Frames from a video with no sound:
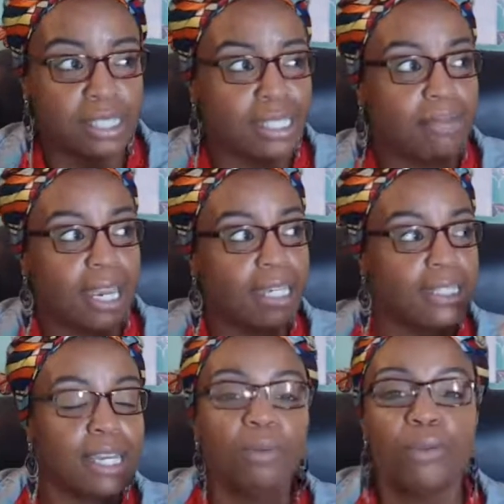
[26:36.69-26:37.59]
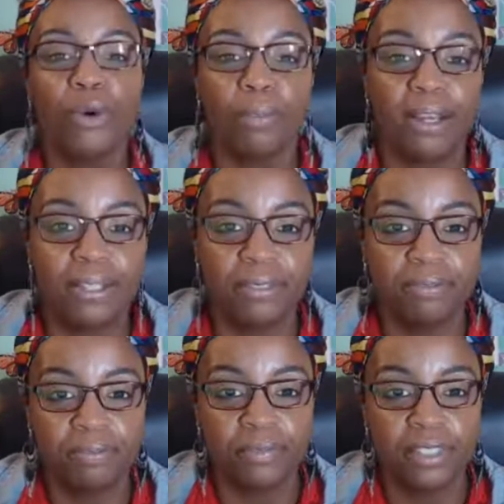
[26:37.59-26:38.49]
Cause I'm like, tell me more about it.
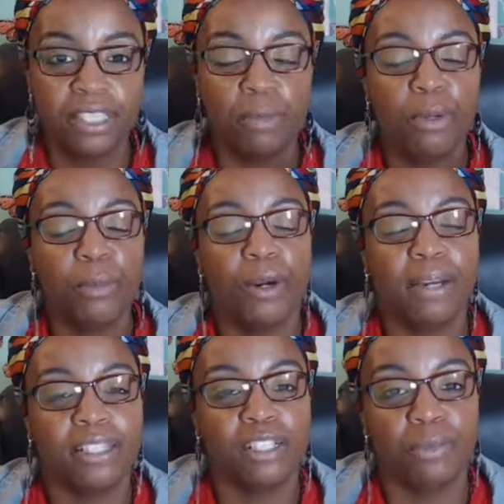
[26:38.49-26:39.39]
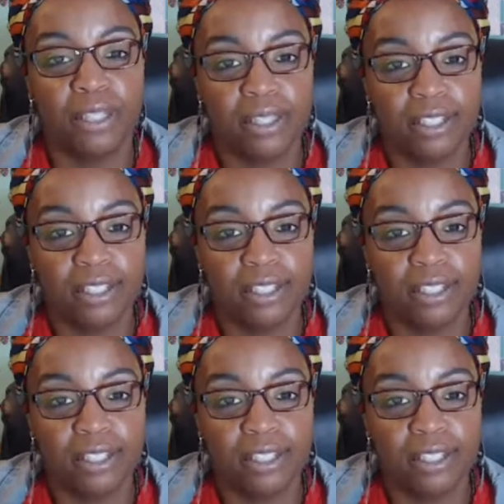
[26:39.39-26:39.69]
Tell me more about this breath.